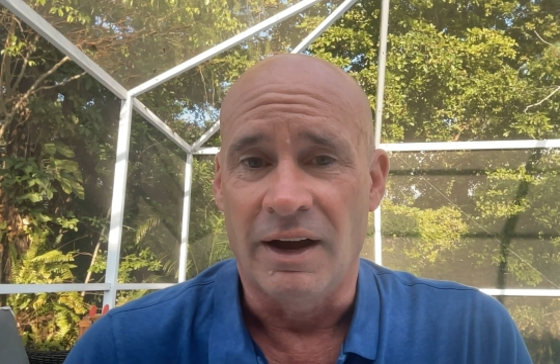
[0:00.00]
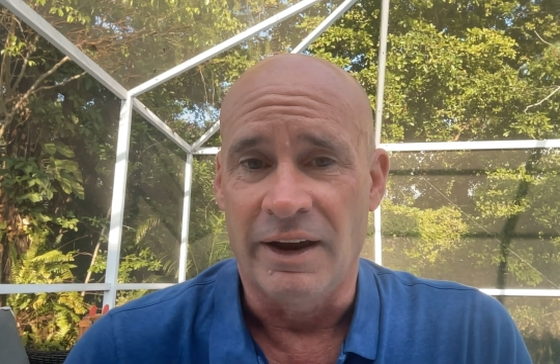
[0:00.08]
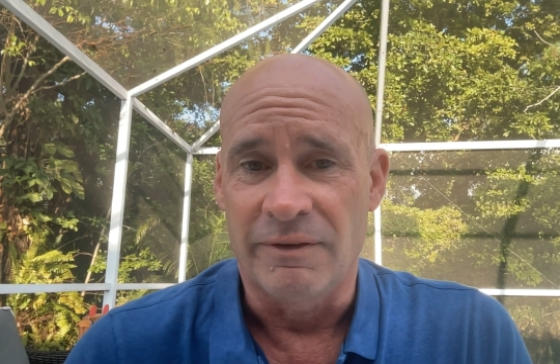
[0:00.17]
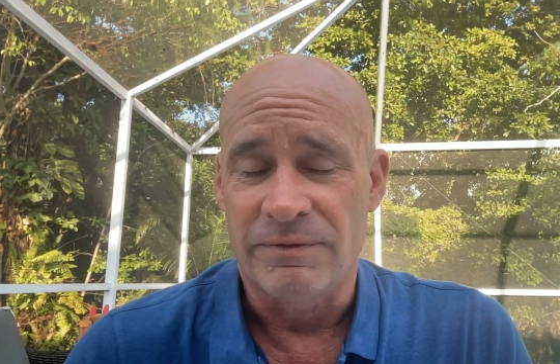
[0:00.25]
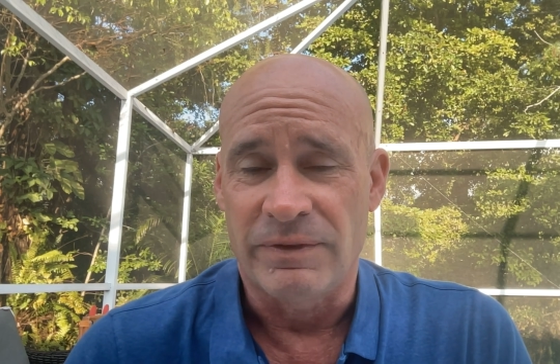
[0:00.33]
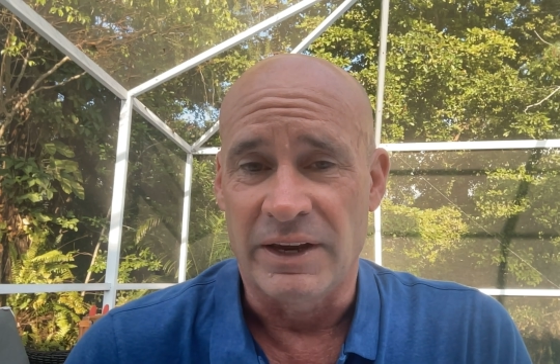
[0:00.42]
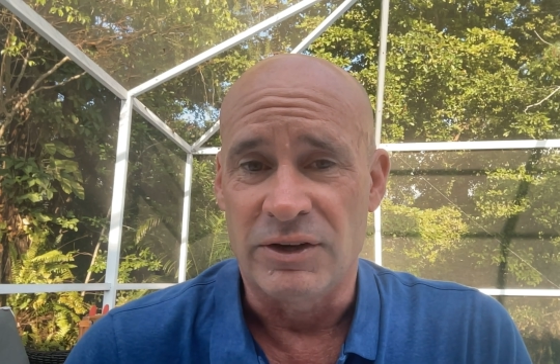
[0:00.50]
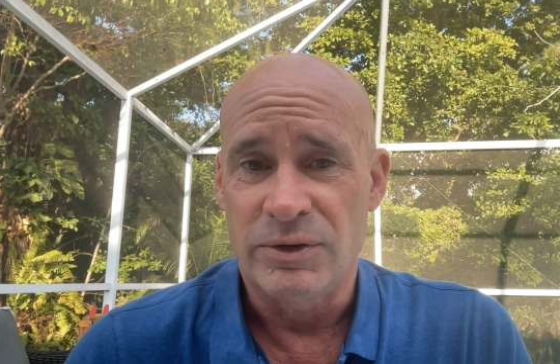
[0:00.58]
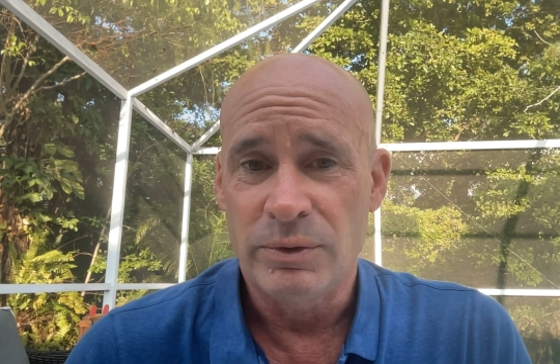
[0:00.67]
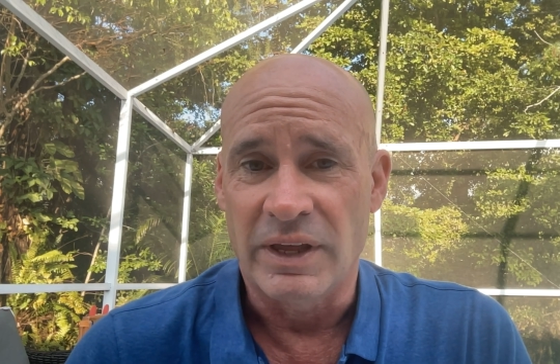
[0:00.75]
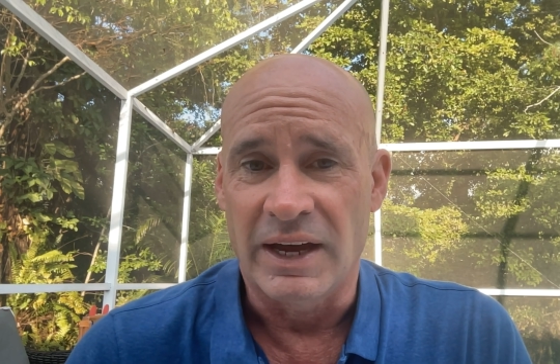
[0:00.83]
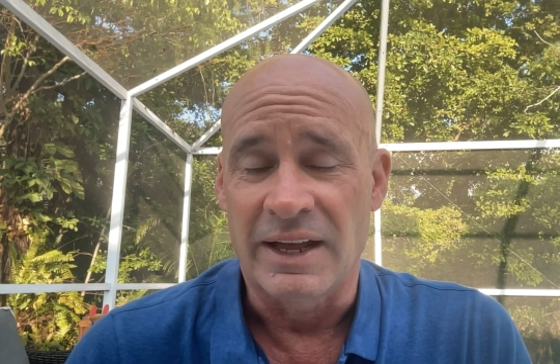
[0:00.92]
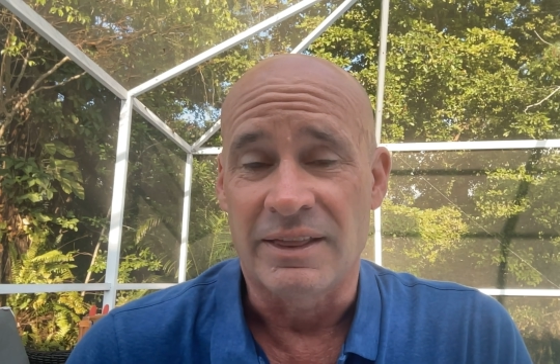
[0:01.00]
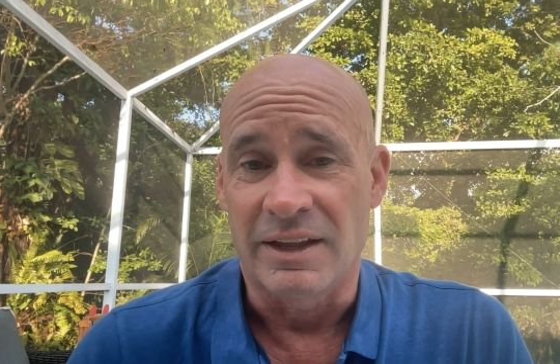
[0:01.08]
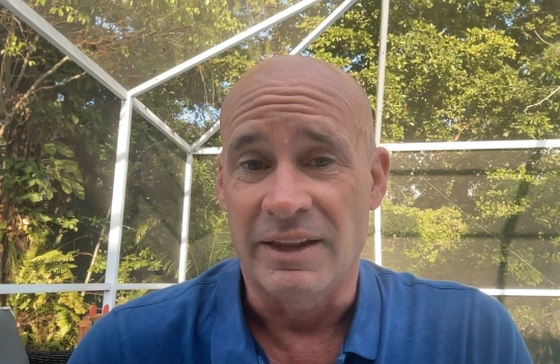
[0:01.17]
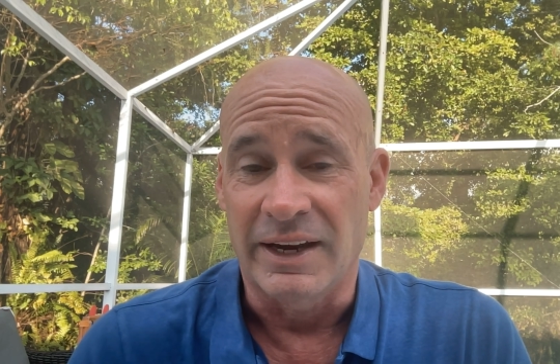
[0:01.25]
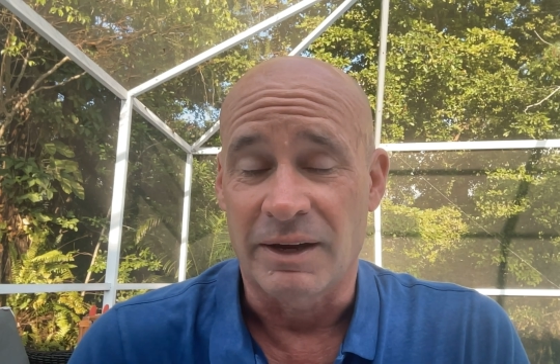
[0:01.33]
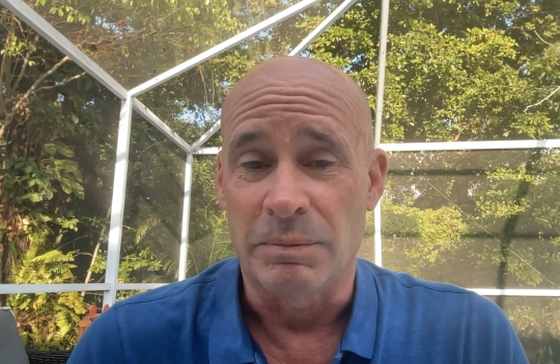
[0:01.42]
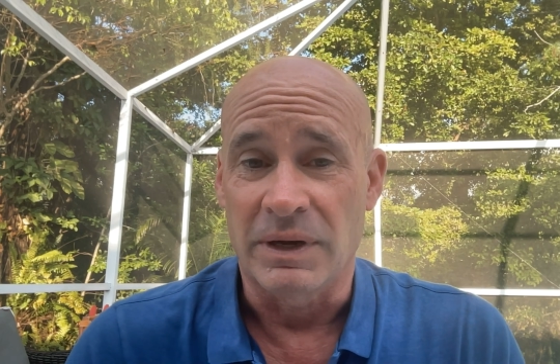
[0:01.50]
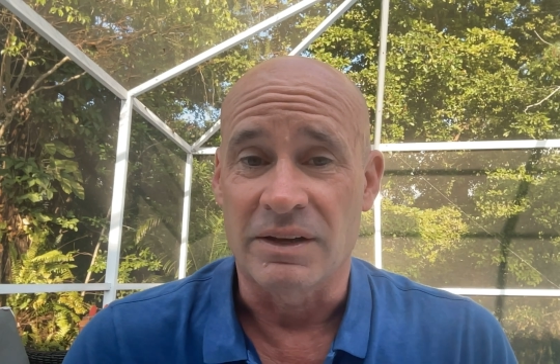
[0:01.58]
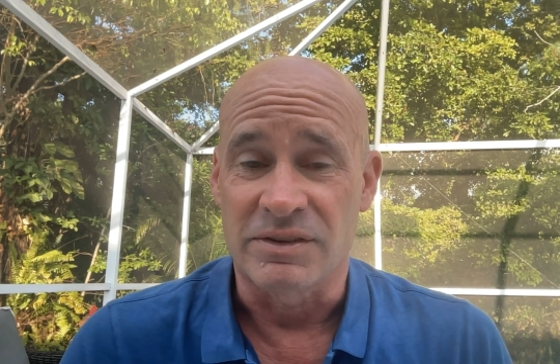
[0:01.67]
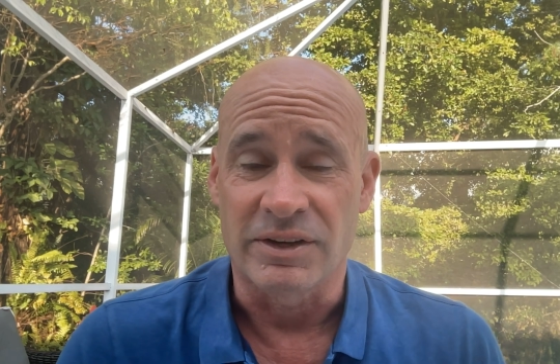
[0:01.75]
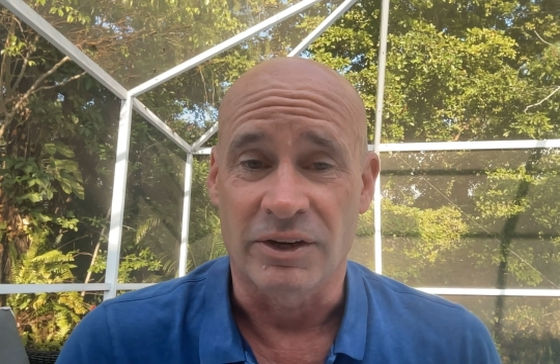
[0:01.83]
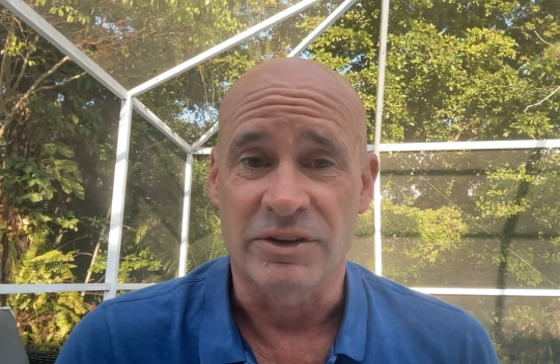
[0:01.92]
If they do that, then they can be
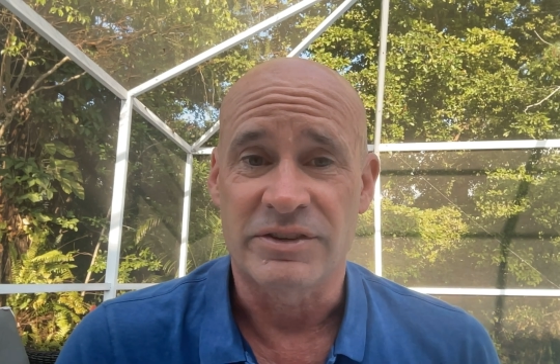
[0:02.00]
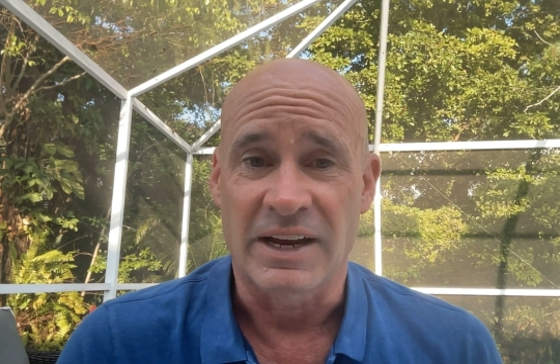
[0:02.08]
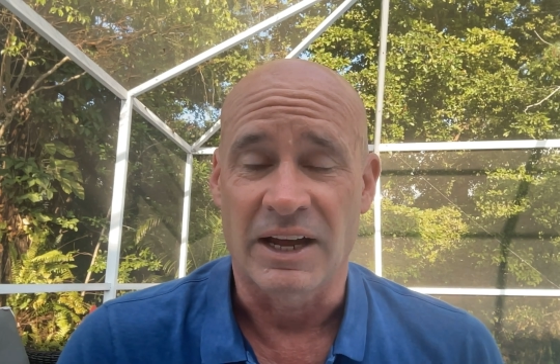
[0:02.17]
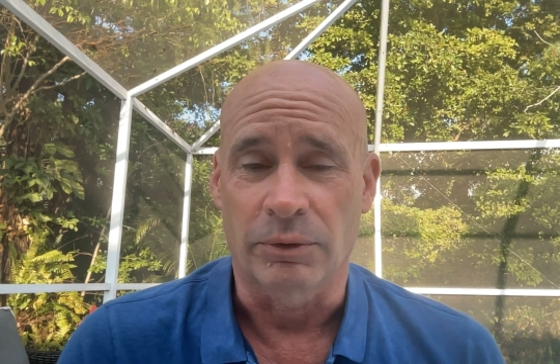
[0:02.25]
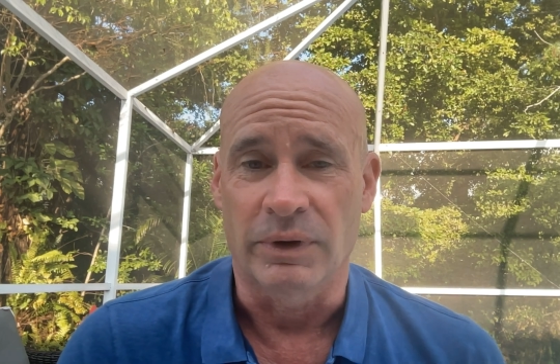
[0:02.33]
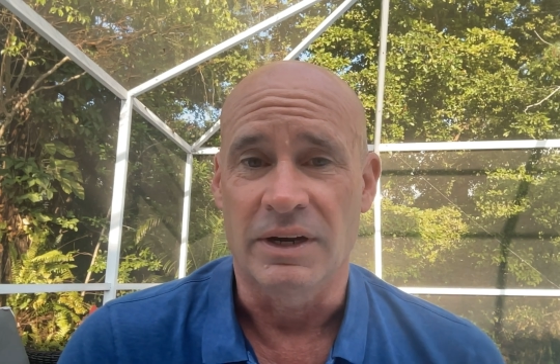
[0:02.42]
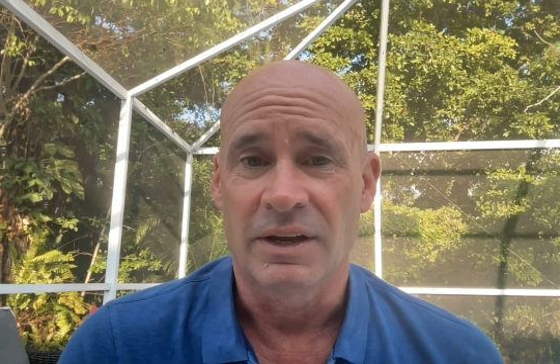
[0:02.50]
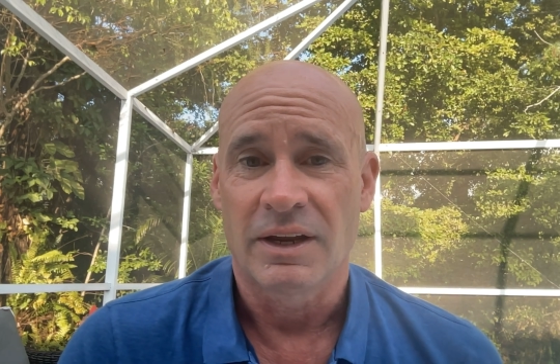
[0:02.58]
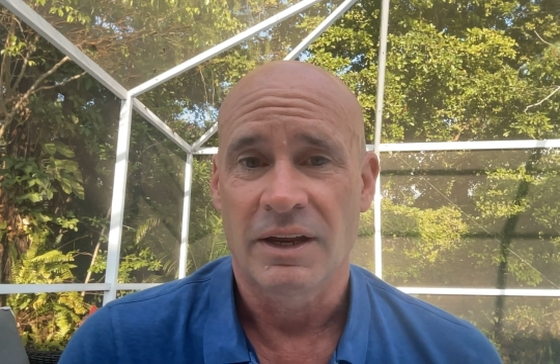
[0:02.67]
considered salaried.